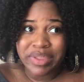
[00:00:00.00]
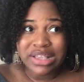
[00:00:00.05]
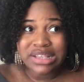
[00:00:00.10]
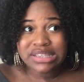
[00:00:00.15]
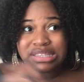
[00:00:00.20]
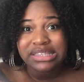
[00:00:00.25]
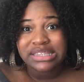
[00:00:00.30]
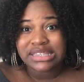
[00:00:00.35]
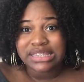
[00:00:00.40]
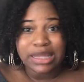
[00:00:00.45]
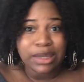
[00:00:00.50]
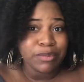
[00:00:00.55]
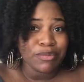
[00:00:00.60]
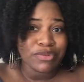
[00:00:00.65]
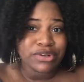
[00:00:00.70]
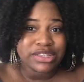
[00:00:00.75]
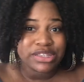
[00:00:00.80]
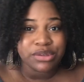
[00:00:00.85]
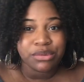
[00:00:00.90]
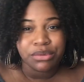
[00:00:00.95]
steep
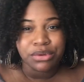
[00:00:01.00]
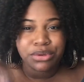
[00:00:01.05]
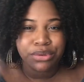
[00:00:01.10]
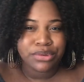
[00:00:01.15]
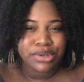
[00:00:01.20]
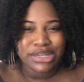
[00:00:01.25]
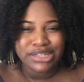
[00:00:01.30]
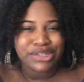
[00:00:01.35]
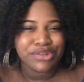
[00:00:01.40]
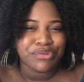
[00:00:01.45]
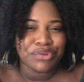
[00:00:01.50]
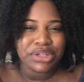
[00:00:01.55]
for someone who doesn't